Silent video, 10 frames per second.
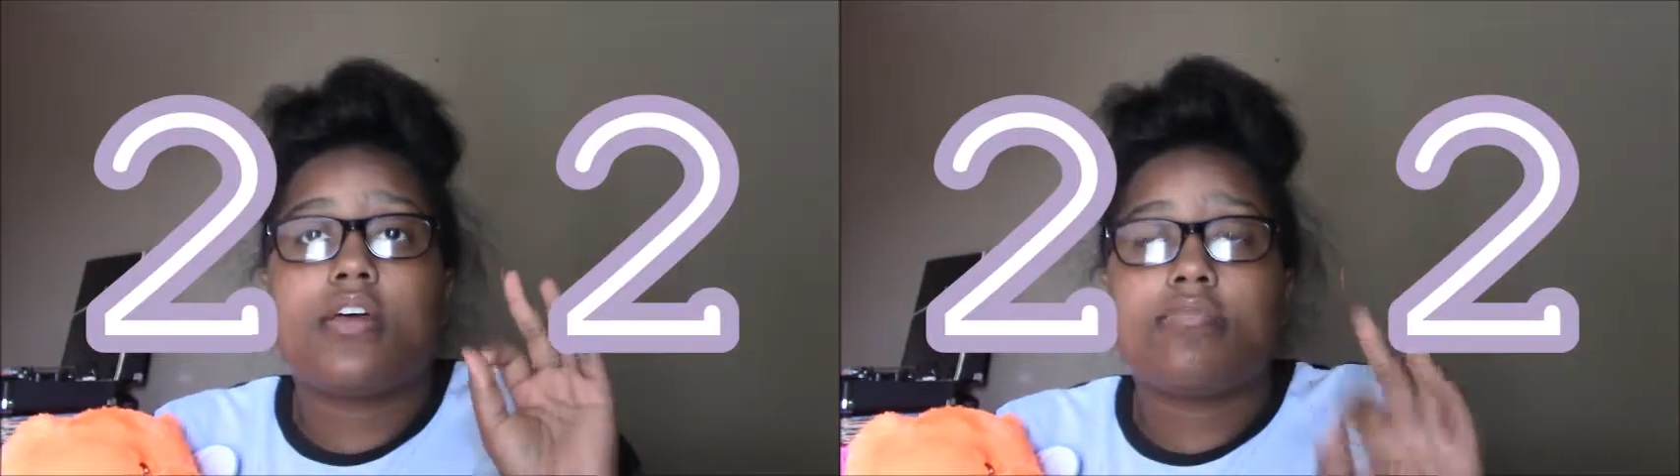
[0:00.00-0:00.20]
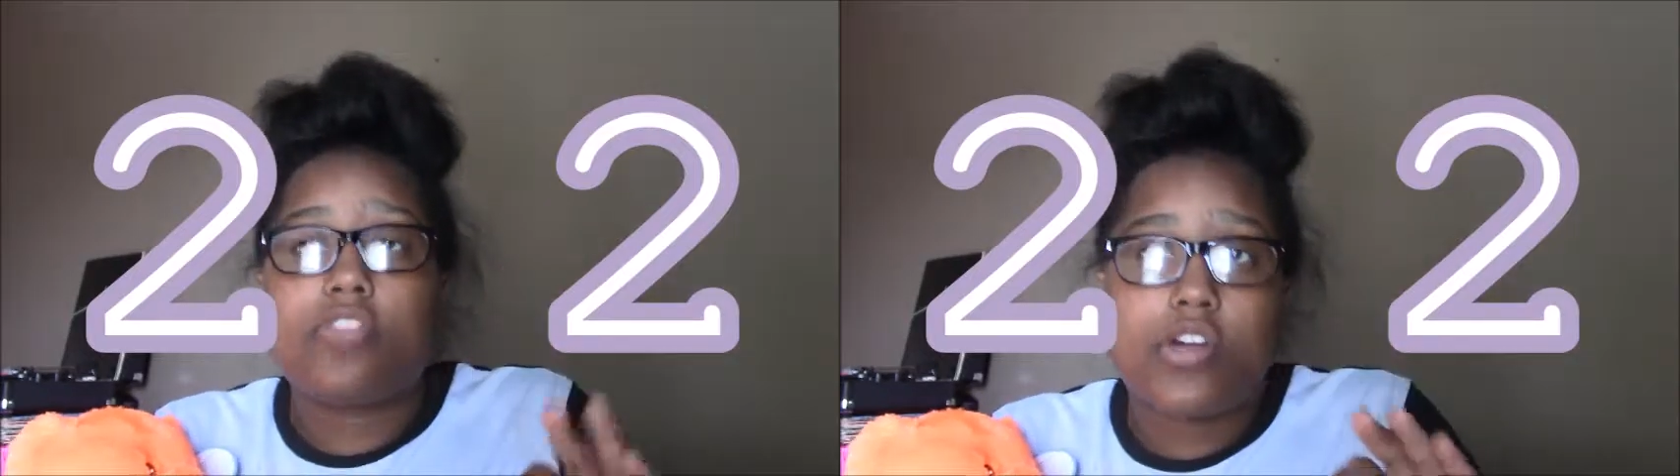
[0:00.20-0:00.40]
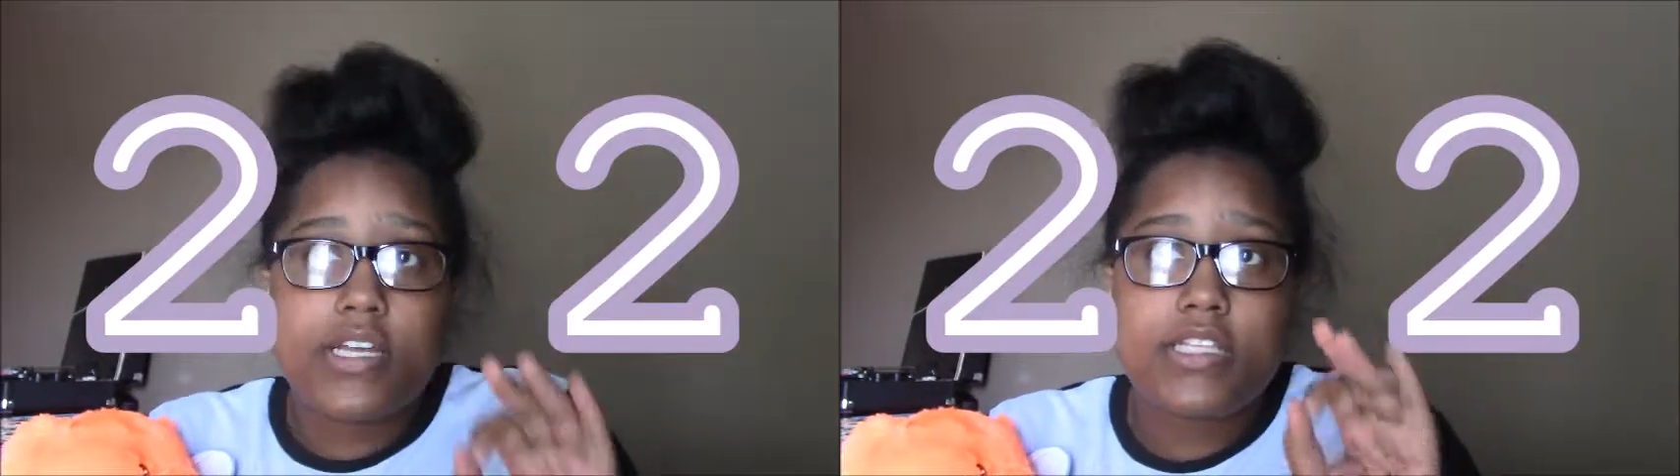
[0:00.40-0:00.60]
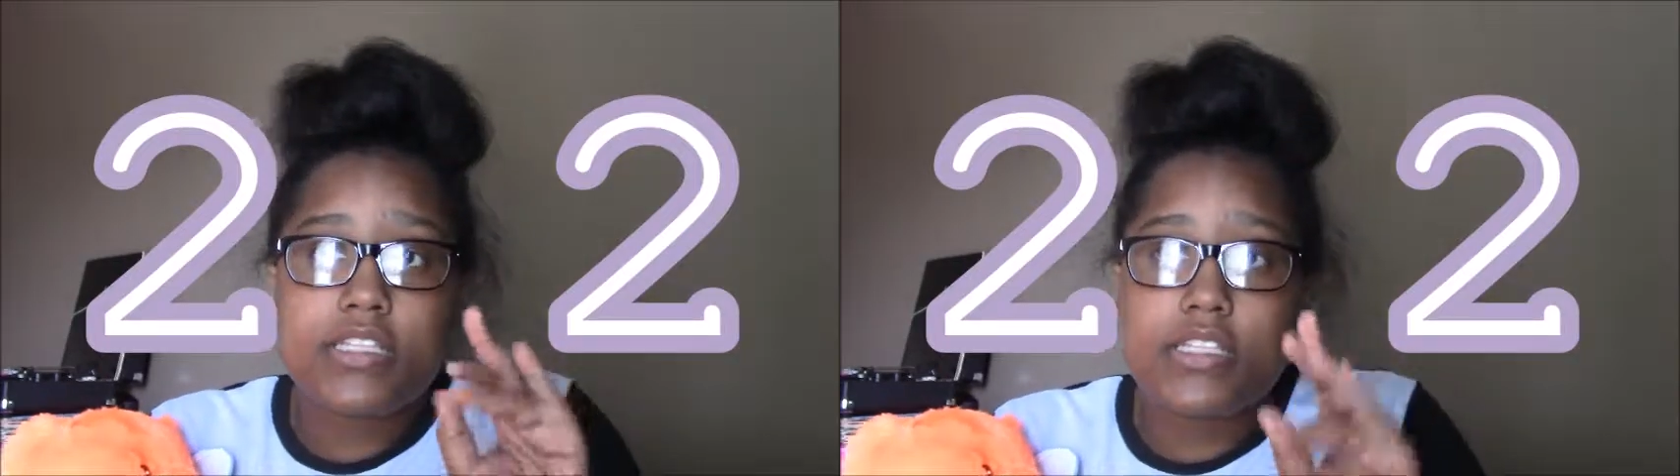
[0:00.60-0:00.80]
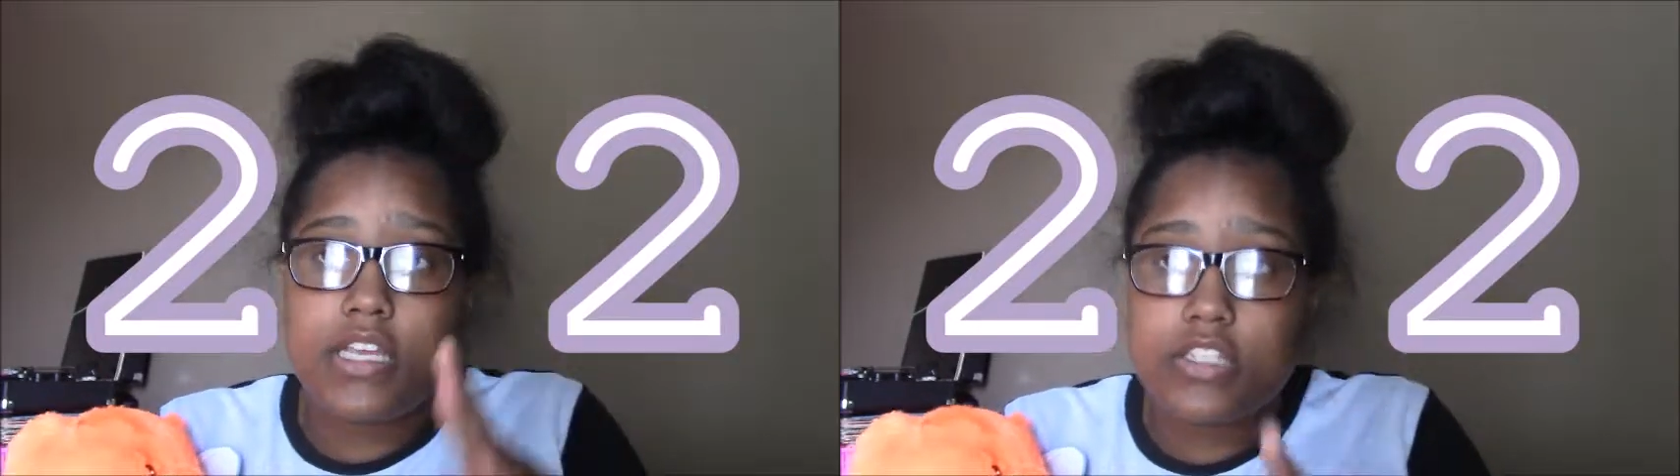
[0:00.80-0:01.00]

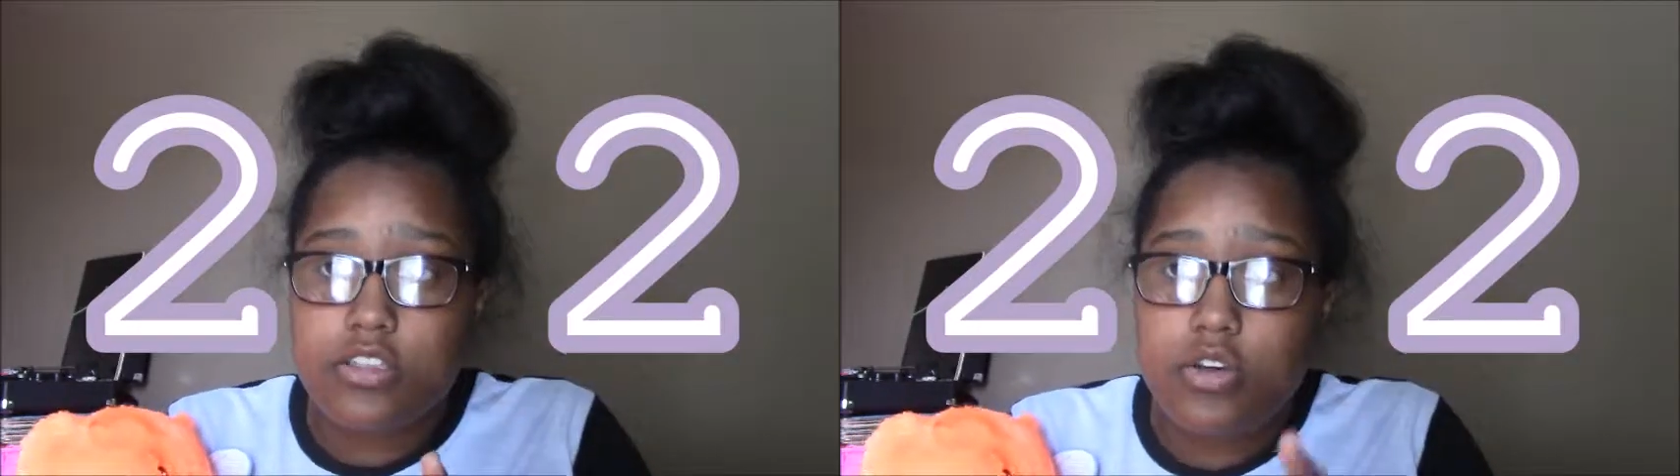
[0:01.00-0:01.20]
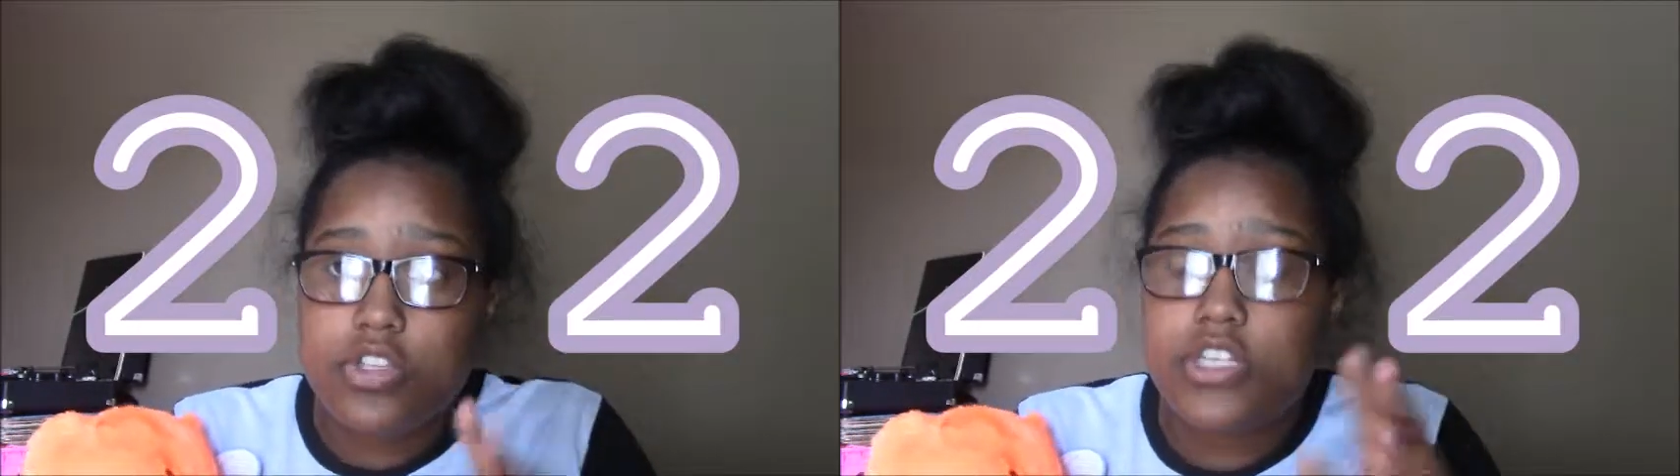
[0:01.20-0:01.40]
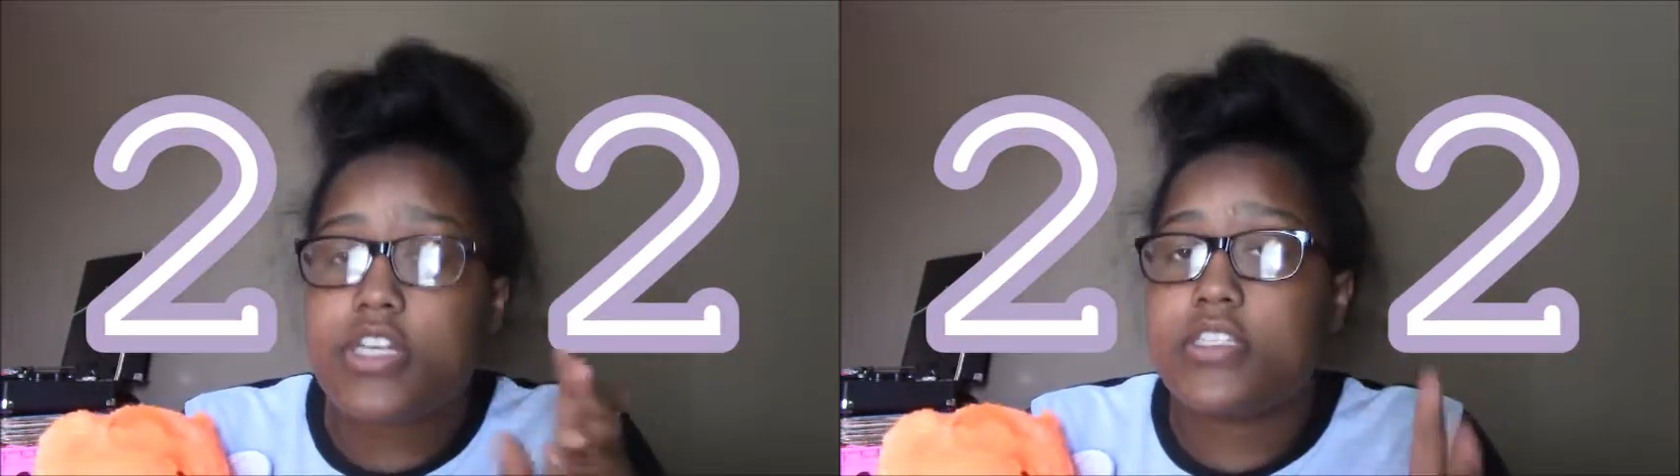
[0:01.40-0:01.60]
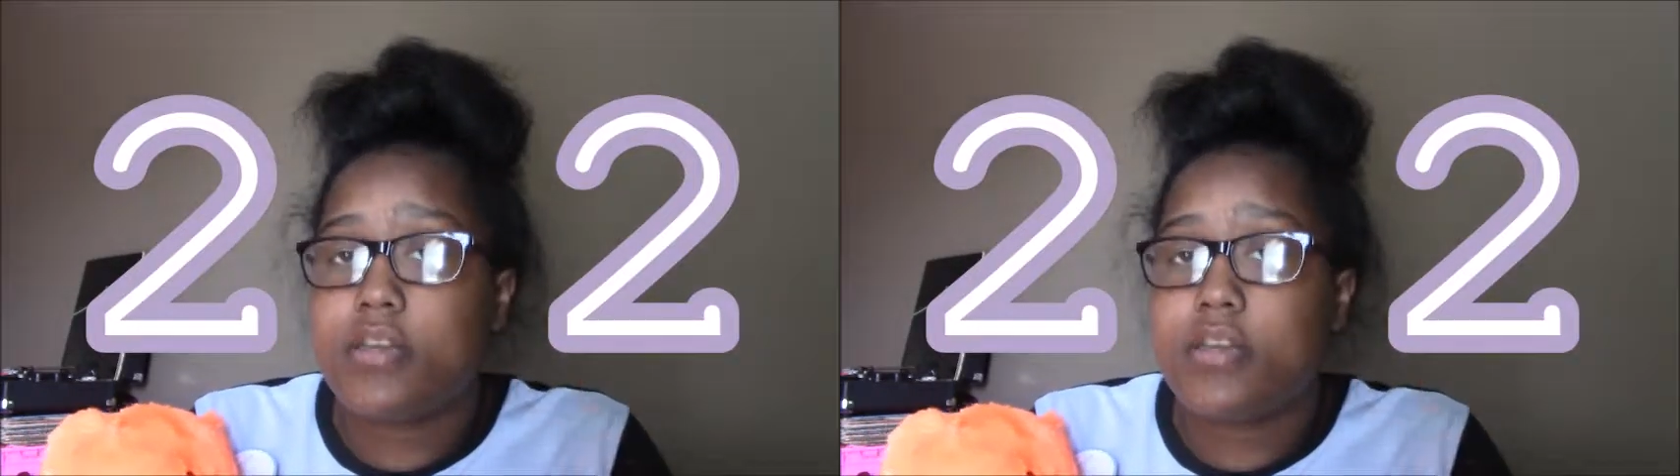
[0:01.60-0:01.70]
friends, associates,